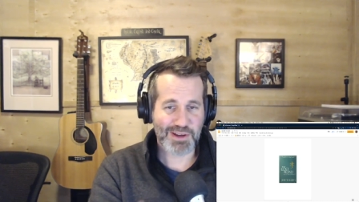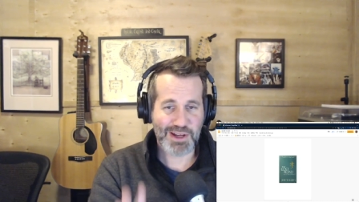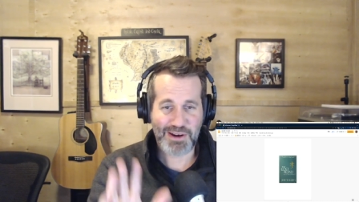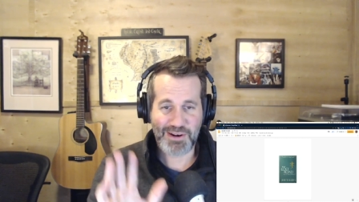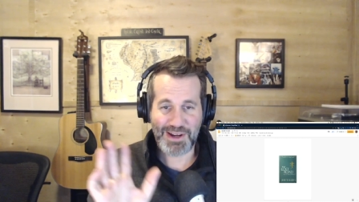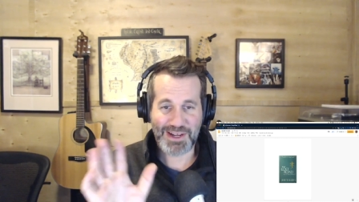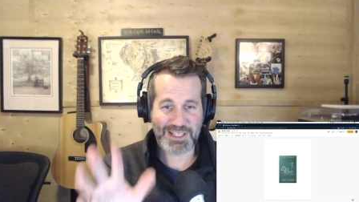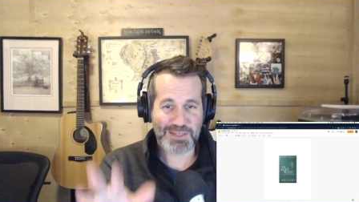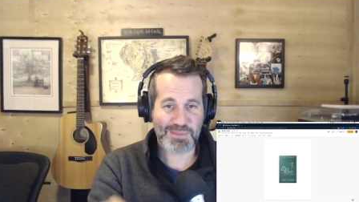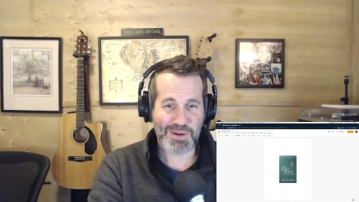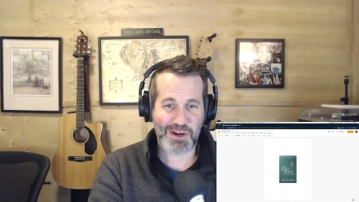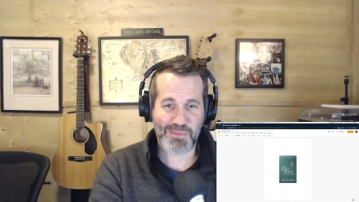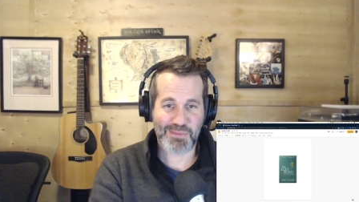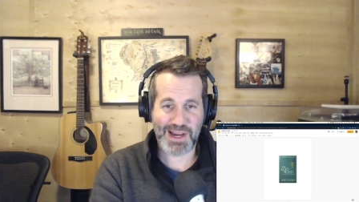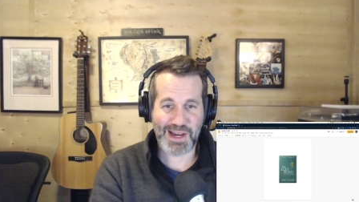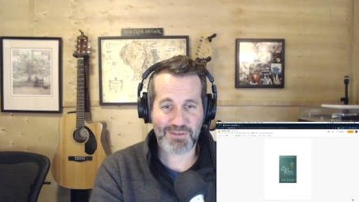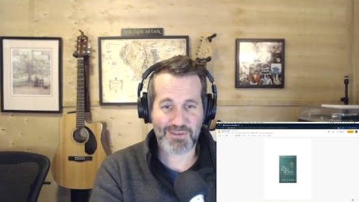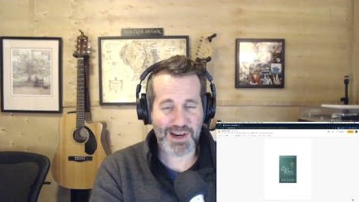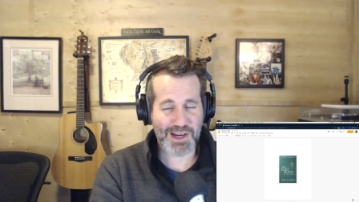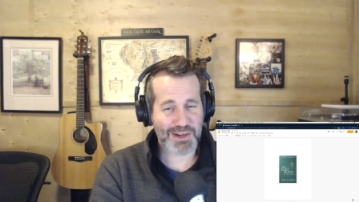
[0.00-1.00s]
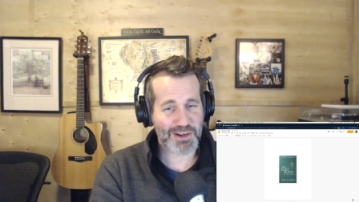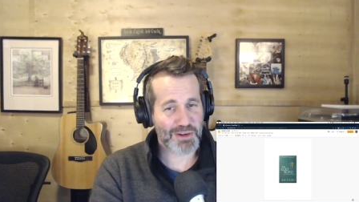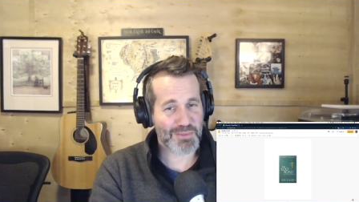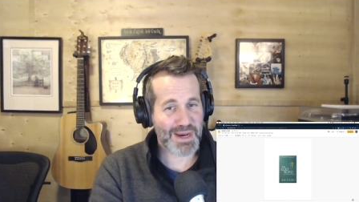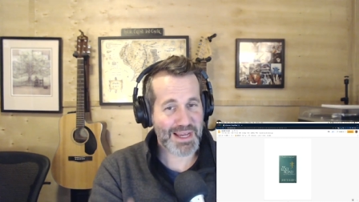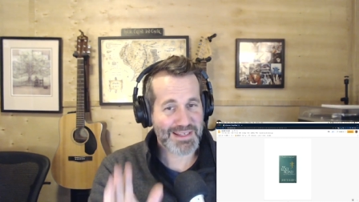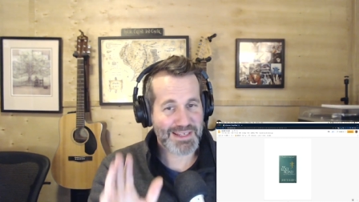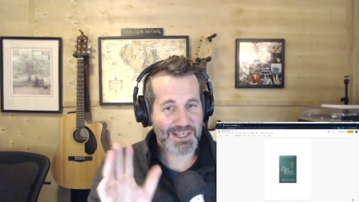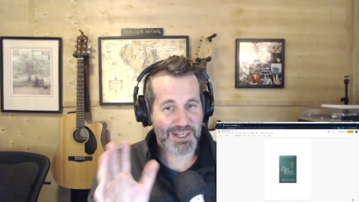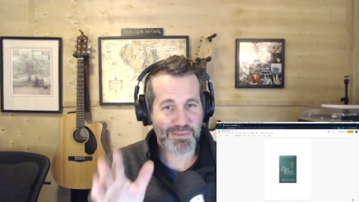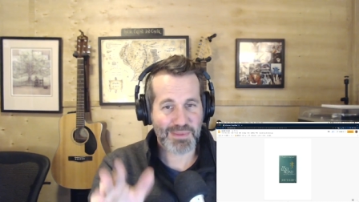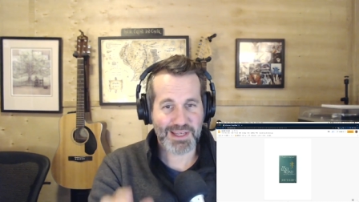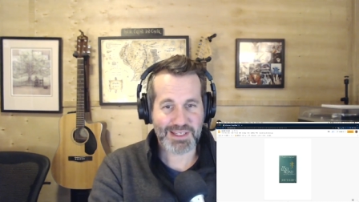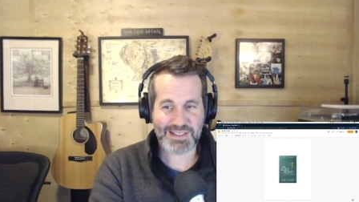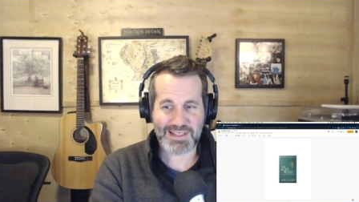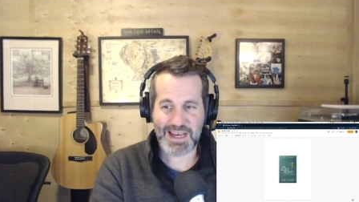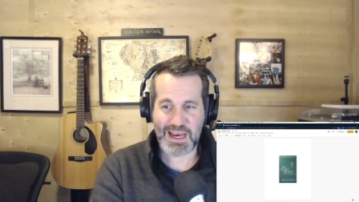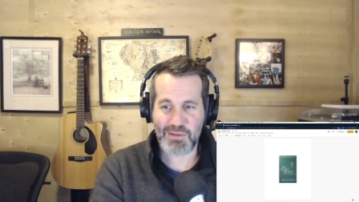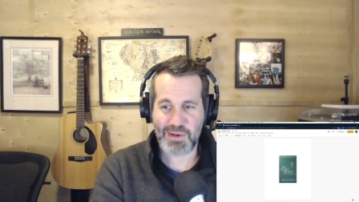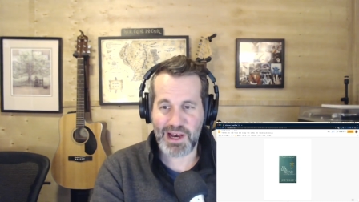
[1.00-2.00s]
how to spell Mae govannen, you might take your best
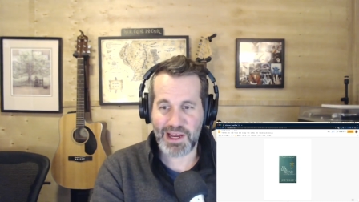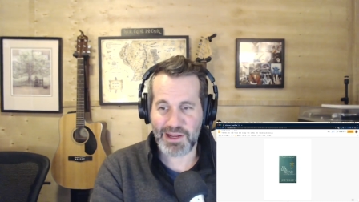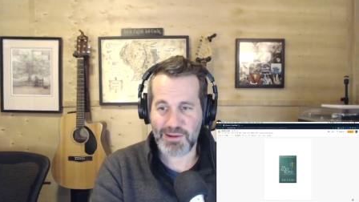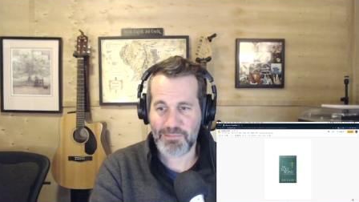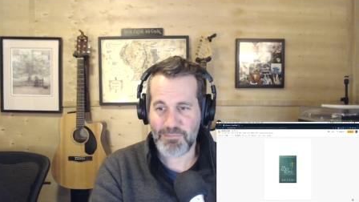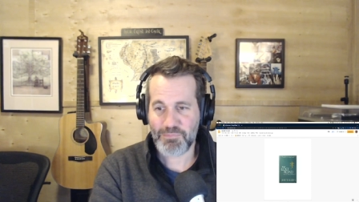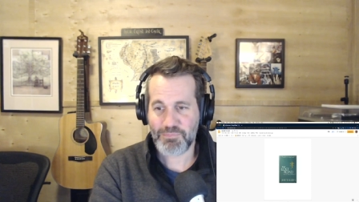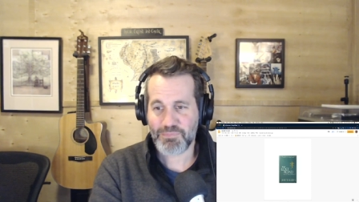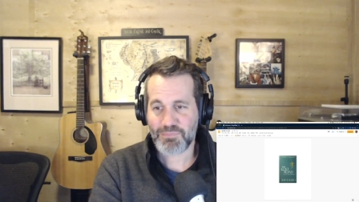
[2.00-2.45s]
stab at it.